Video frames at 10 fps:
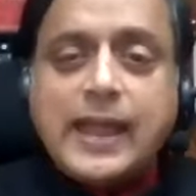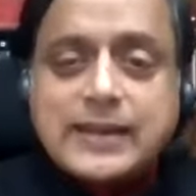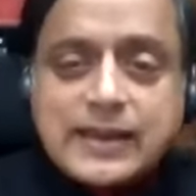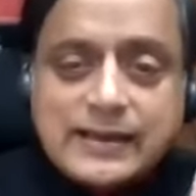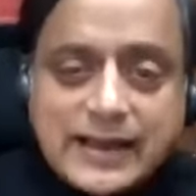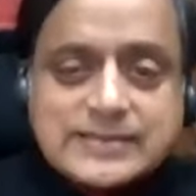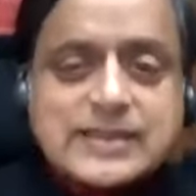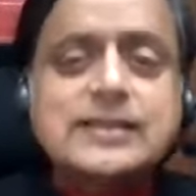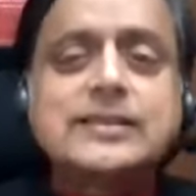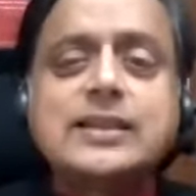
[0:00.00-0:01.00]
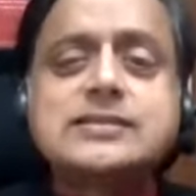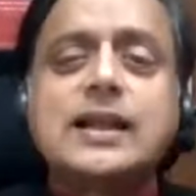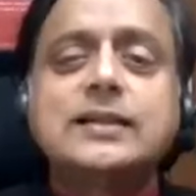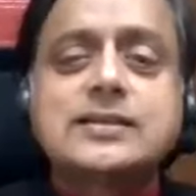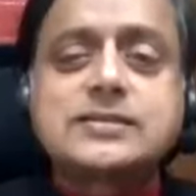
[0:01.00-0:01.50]
And in letting things
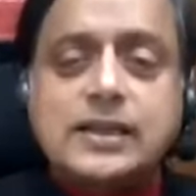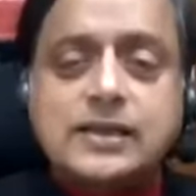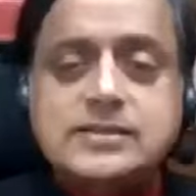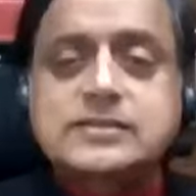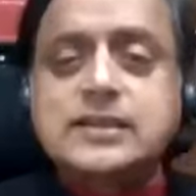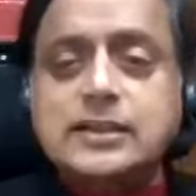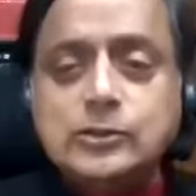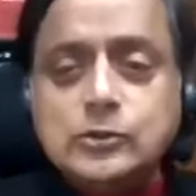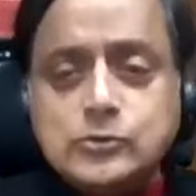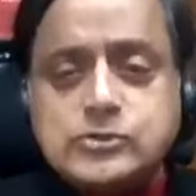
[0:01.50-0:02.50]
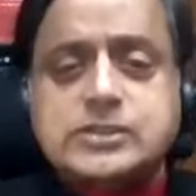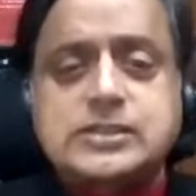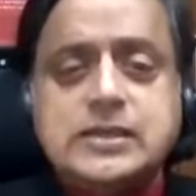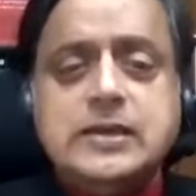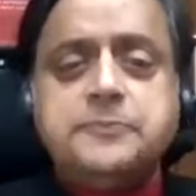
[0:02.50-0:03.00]
like this Tanishq thing loose,